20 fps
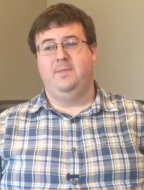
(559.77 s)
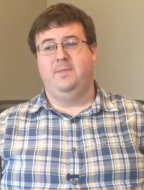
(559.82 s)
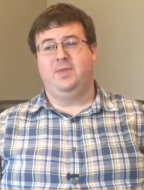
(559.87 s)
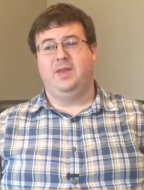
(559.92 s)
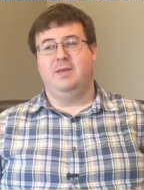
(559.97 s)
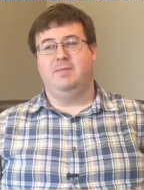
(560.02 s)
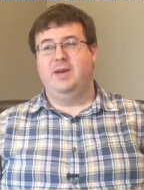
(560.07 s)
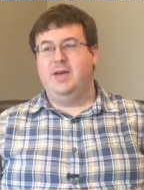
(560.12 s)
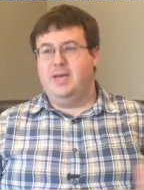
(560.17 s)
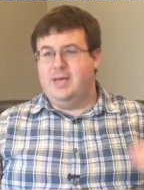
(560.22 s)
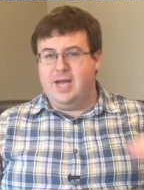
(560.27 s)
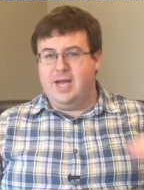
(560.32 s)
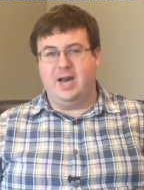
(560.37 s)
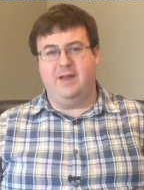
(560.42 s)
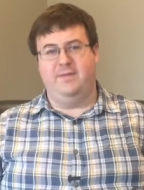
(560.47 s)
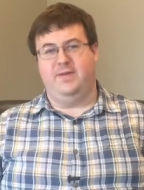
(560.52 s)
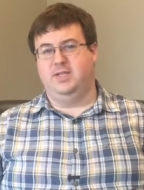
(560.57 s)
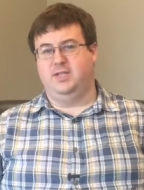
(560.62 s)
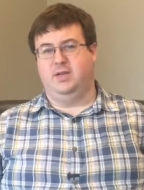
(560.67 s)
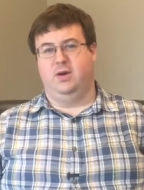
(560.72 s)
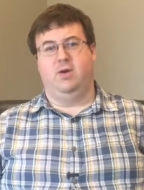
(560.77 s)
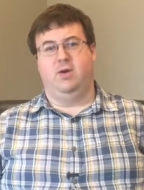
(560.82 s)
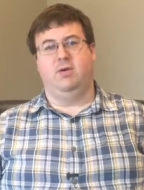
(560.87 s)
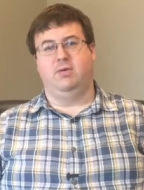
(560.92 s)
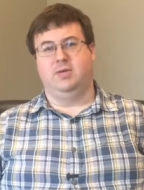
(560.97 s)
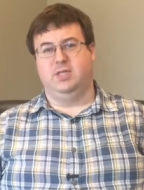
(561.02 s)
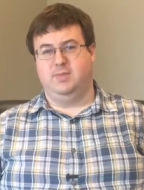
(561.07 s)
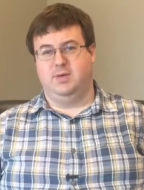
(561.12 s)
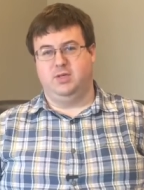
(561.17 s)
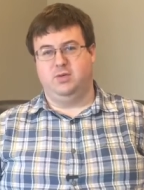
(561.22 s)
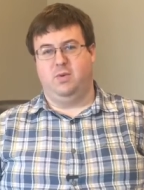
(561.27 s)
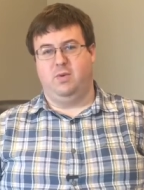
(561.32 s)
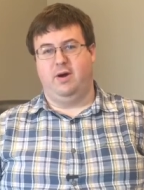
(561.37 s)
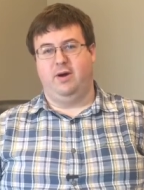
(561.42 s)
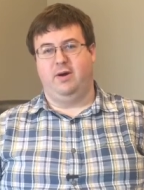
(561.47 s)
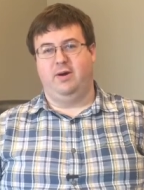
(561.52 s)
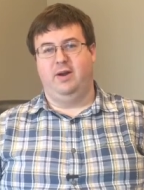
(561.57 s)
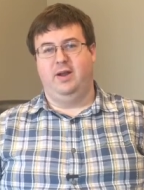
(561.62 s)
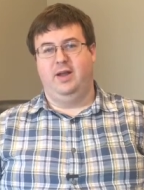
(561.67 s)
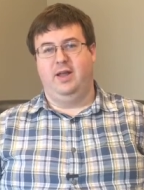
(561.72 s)
But none of it is going to hold as much
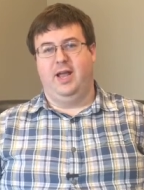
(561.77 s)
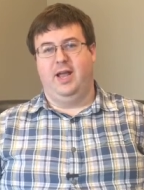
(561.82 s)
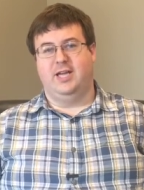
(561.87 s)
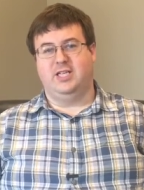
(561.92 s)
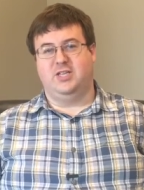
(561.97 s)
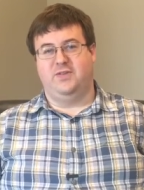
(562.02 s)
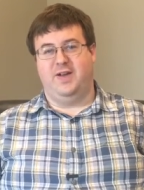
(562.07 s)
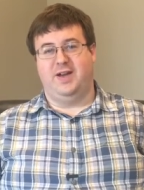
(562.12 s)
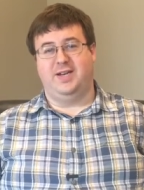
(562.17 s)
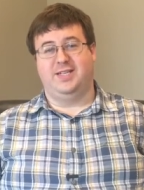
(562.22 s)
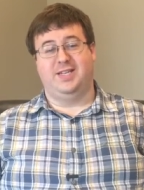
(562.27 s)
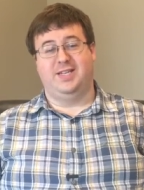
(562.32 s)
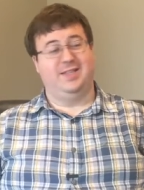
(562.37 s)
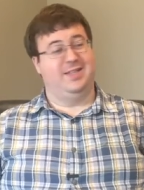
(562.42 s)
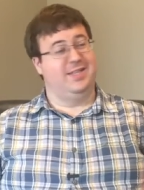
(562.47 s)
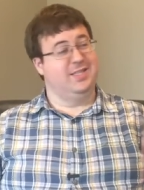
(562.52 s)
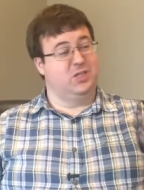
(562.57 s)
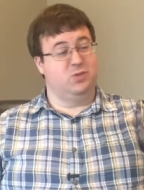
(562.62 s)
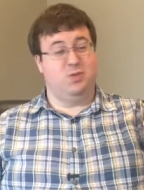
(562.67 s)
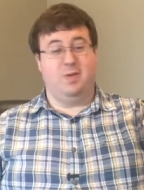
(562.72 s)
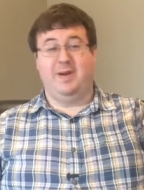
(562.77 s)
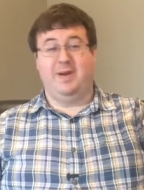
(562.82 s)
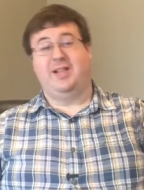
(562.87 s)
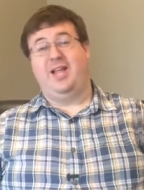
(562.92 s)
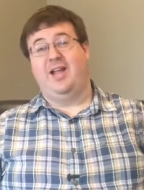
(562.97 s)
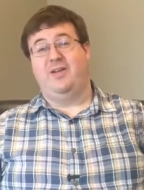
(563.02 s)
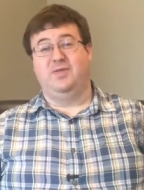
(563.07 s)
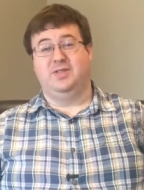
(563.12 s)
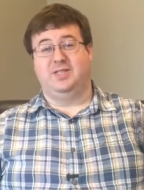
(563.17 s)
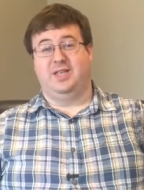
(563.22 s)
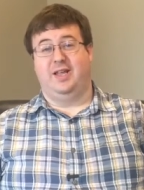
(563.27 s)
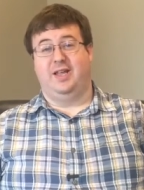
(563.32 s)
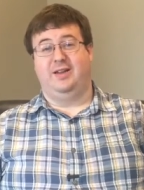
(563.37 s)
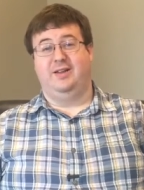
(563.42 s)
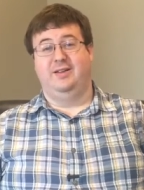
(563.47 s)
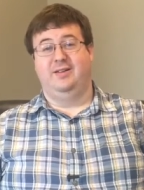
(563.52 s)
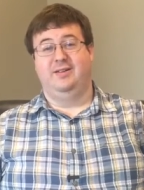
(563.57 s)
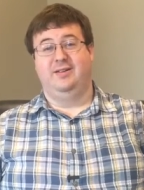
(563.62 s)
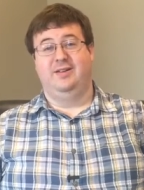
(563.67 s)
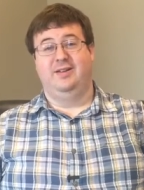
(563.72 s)
water as the fact that this is what my life was
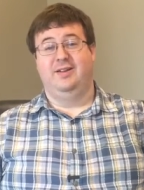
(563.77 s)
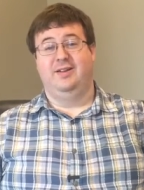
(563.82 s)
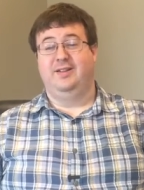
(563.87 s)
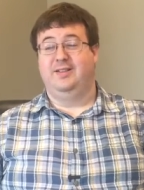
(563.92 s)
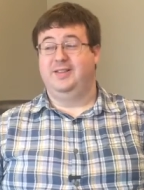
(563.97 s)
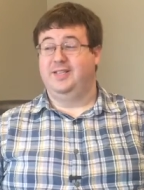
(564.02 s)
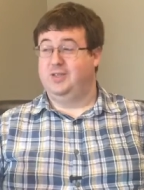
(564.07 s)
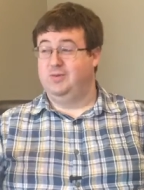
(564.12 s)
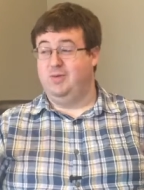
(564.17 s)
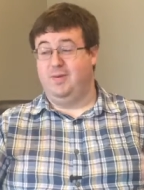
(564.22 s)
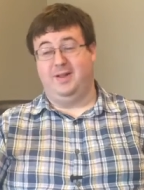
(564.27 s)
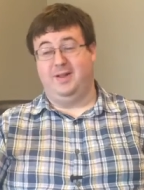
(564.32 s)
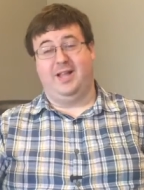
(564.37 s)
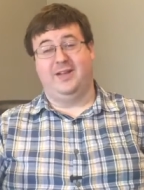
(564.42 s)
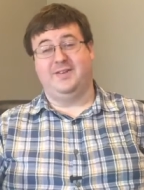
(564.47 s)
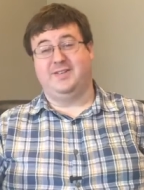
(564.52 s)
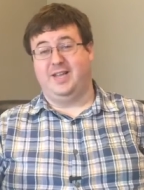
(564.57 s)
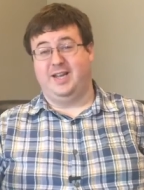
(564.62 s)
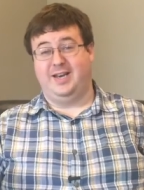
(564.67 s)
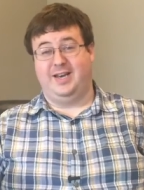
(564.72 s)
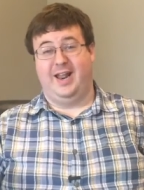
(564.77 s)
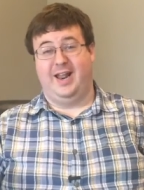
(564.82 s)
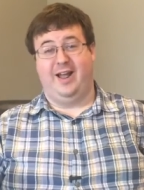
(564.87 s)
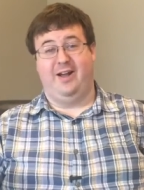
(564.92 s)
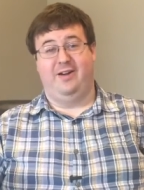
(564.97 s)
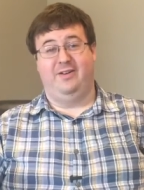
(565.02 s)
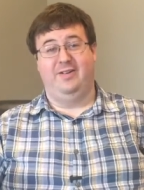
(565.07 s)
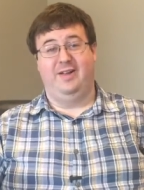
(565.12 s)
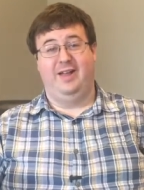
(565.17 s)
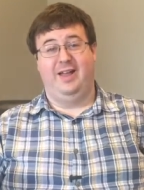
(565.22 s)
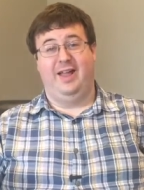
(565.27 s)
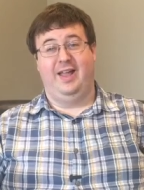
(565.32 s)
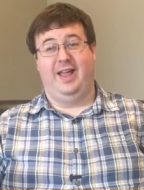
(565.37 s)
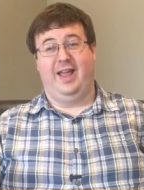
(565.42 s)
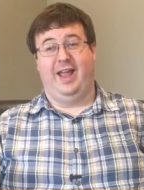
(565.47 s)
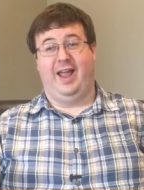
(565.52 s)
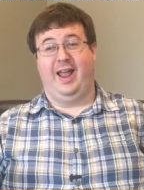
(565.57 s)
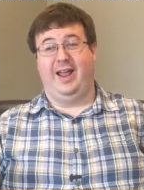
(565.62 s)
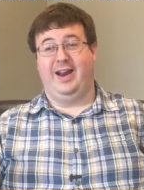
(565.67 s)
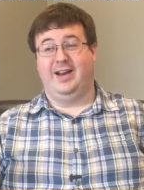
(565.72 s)
like, this is what my life's like now,
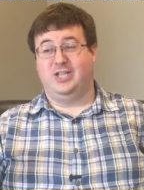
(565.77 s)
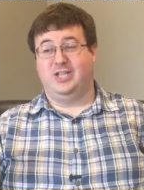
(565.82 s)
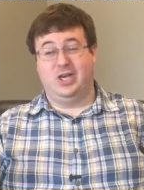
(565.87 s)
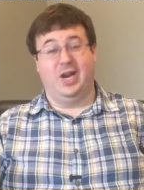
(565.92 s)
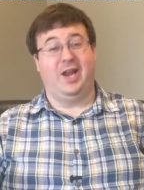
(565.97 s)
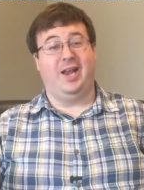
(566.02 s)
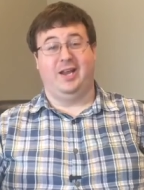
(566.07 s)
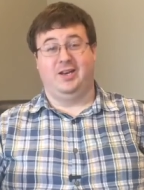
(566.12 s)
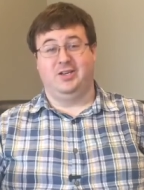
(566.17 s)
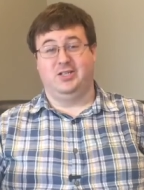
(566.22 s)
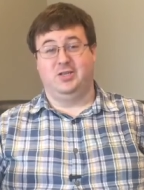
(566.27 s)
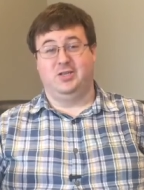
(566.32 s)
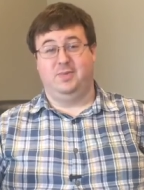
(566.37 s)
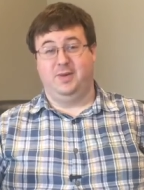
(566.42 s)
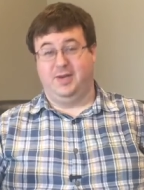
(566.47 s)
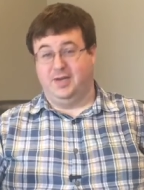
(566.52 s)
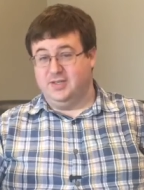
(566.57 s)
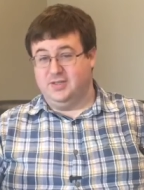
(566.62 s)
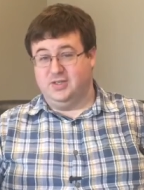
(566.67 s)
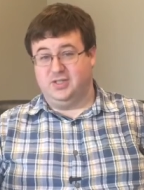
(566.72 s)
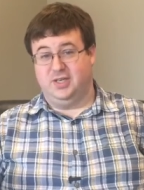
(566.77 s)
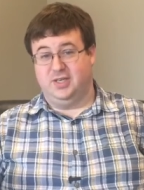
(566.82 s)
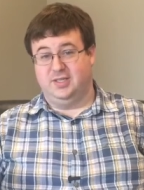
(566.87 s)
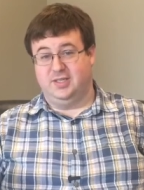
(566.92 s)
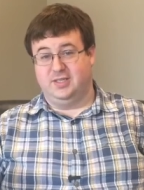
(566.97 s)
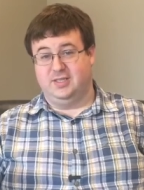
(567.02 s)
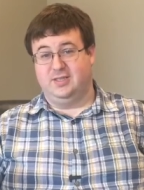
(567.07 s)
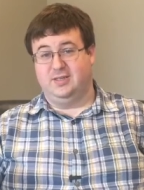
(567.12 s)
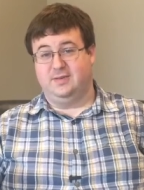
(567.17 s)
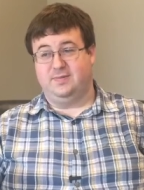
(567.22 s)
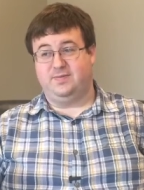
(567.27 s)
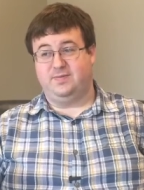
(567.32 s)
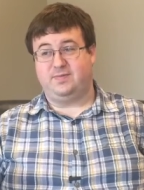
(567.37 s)
and it changed because of Jesus.